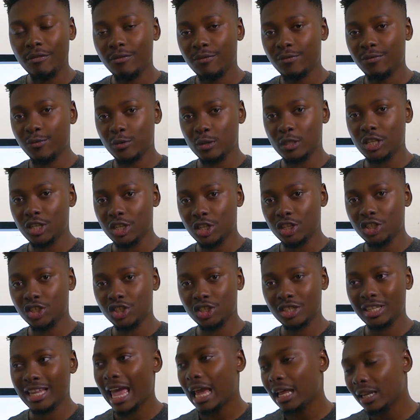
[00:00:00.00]

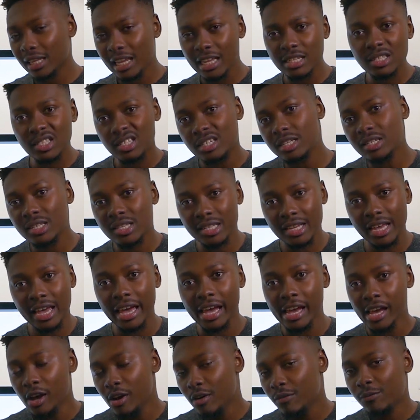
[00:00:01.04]
footage. Like, let's just
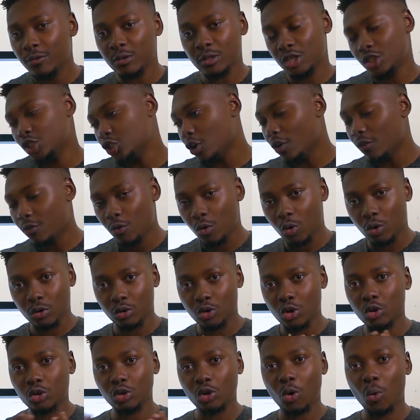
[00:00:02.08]
say footage of
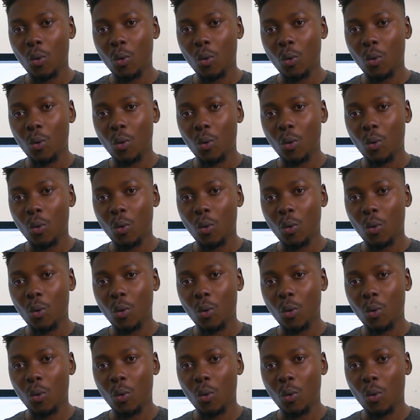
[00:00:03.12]
Dr.